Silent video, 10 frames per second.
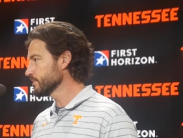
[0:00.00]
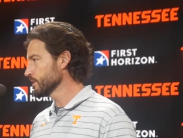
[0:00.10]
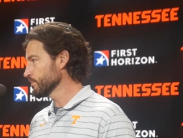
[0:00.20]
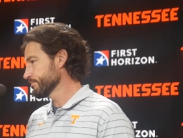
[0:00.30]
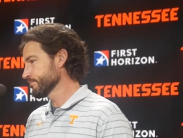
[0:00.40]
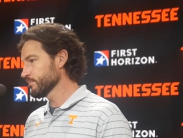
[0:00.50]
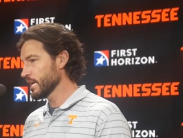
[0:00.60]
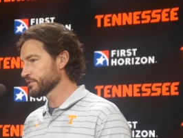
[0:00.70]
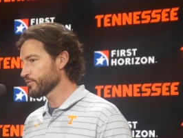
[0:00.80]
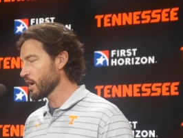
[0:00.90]
You know,
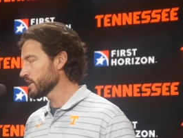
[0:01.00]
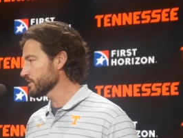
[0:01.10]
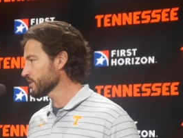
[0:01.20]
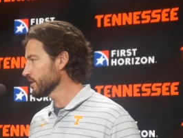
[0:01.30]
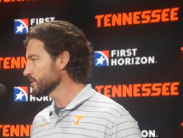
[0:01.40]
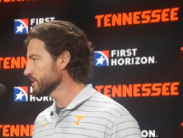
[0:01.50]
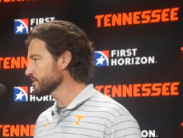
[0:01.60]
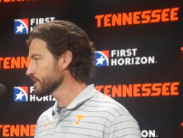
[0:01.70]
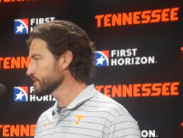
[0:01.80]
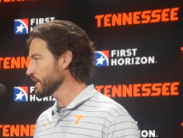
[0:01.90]
last Friday is a
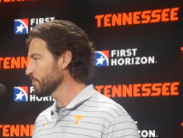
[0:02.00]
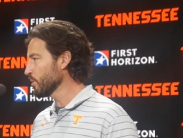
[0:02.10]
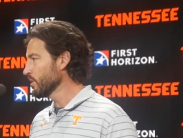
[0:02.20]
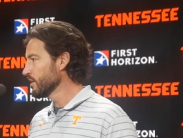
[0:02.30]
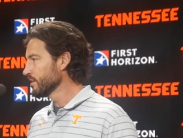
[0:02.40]
decent example.